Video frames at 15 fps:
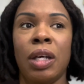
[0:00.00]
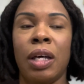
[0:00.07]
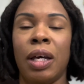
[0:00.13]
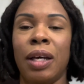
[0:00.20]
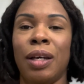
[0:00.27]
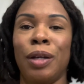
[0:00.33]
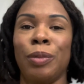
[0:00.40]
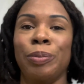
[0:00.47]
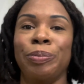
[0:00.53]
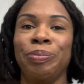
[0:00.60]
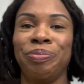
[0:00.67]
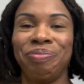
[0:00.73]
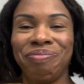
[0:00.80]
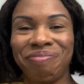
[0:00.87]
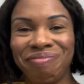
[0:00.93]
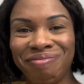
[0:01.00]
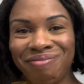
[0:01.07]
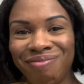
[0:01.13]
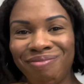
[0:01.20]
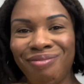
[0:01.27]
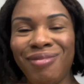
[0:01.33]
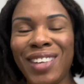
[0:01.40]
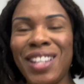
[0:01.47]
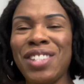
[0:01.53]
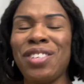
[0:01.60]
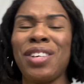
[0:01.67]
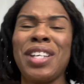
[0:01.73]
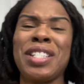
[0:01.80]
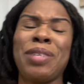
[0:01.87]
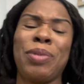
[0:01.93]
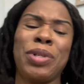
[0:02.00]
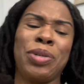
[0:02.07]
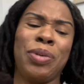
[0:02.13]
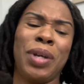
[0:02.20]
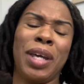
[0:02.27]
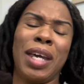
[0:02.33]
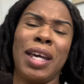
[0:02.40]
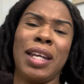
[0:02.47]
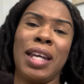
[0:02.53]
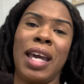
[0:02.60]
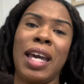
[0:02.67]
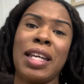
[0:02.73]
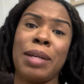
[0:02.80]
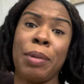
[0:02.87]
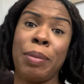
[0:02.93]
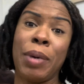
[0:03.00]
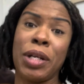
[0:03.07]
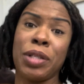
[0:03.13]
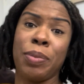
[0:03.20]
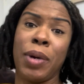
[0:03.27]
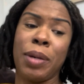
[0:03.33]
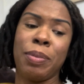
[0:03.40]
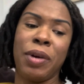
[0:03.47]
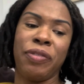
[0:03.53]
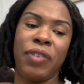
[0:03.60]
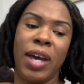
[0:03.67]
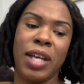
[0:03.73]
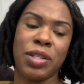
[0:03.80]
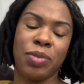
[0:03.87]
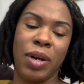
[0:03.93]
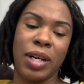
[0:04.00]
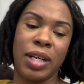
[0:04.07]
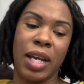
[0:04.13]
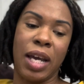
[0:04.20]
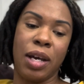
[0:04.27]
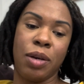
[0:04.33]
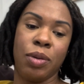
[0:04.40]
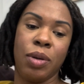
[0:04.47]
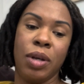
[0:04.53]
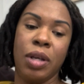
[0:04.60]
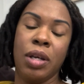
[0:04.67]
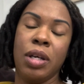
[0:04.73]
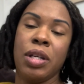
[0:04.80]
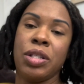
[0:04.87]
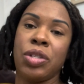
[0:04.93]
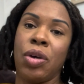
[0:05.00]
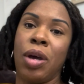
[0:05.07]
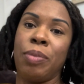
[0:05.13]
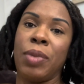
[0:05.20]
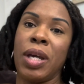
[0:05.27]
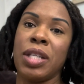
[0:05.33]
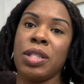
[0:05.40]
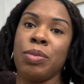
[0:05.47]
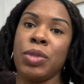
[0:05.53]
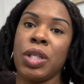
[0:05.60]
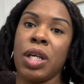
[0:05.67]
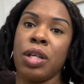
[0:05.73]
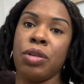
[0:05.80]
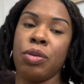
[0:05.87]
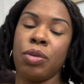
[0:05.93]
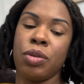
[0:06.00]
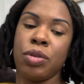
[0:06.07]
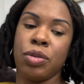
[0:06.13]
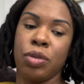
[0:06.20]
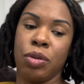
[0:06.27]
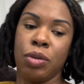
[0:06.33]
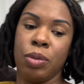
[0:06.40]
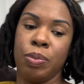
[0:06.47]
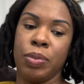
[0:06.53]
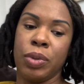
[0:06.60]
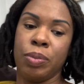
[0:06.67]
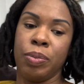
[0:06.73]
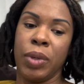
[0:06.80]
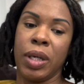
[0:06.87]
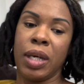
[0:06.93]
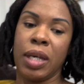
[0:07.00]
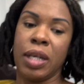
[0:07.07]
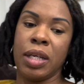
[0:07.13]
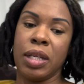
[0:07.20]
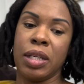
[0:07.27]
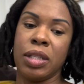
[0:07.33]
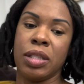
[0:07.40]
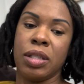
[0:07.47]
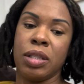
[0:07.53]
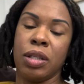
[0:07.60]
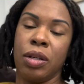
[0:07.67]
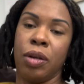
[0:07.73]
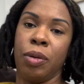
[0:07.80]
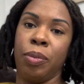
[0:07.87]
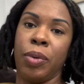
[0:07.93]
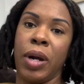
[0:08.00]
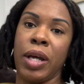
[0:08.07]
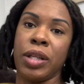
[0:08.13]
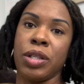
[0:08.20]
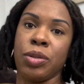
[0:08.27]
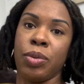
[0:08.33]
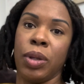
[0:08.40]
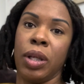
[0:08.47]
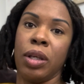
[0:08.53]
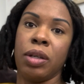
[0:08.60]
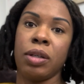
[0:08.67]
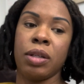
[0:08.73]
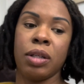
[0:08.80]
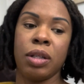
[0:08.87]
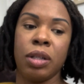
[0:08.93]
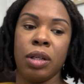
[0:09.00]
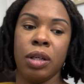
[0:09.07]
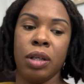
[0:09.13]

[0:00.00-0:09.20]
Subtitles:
So yes, I would do it again. And I'm about to break my fast right now. So I made some chicken noodle soup because, broth is really good.